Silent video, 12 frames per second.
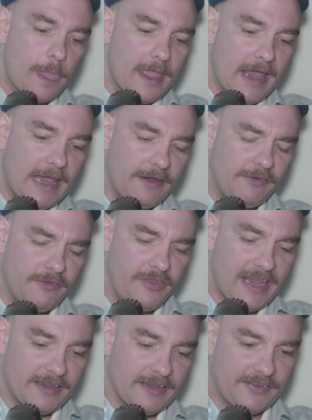And
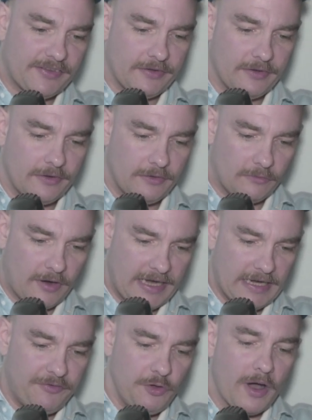this, right,
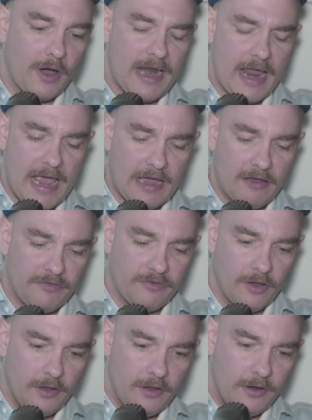if you want to have
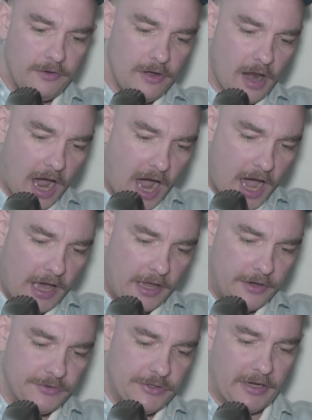
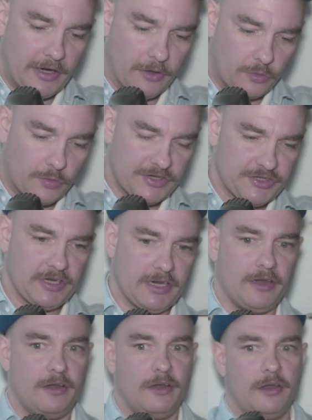non Judeo
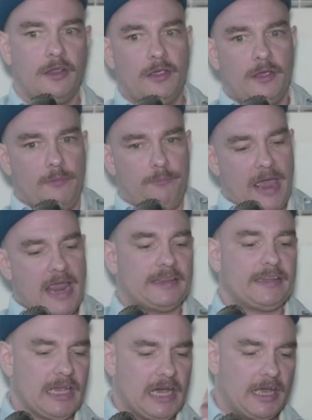Christian
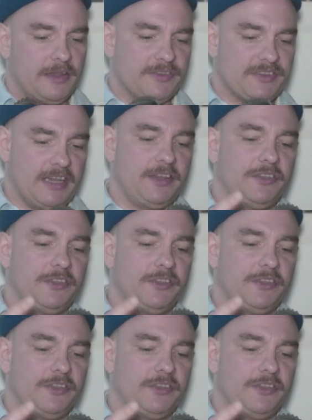pantheons in